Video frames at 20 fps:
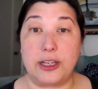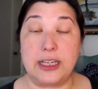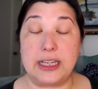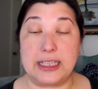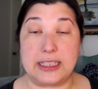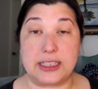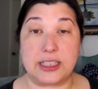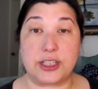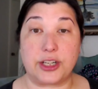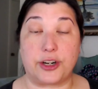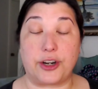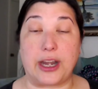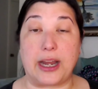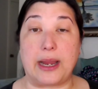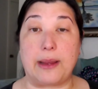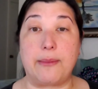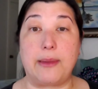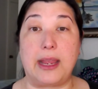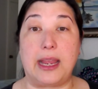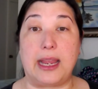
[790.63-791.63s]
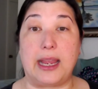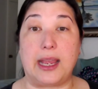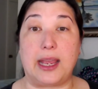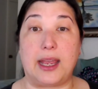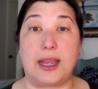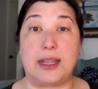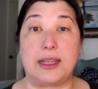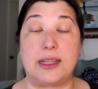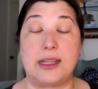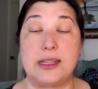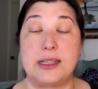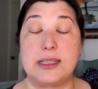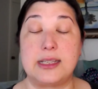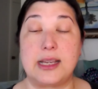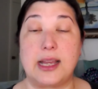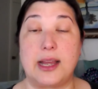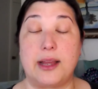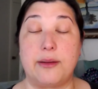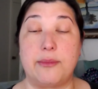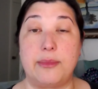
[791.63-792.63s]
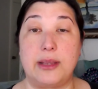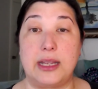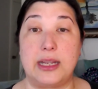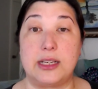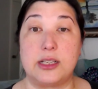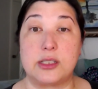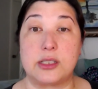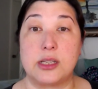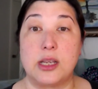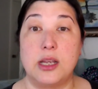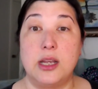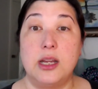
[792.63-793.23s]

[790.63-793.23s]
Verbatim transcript: Instagram, and um, it is,